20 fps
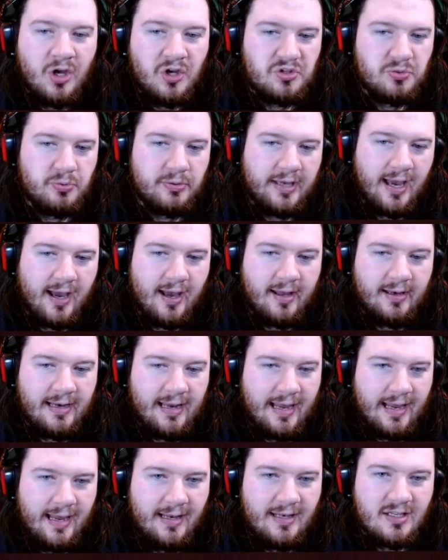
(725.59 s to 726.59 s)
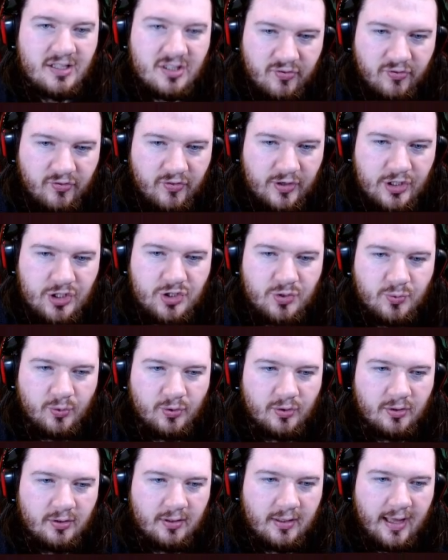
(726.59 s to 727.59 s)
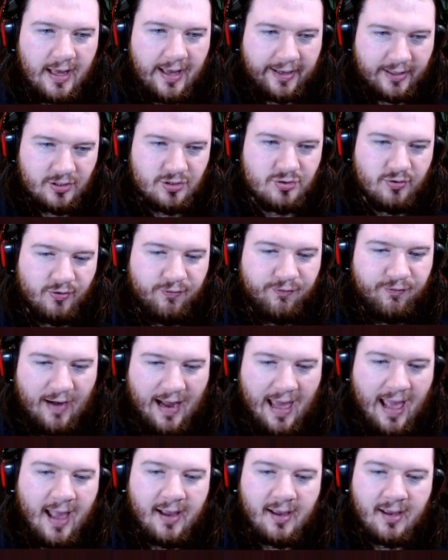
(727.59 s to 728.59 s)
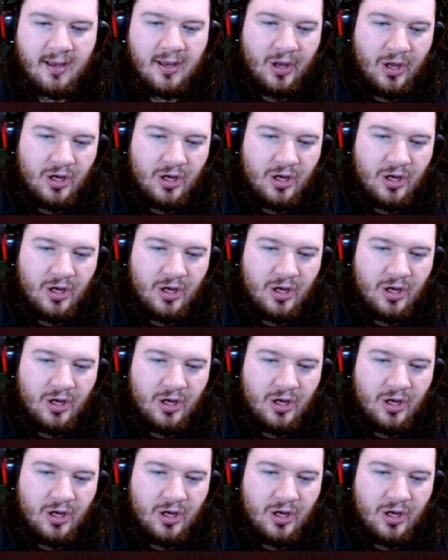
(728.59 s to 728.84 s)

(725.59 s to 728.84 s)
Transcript: Do we get an individual extra flag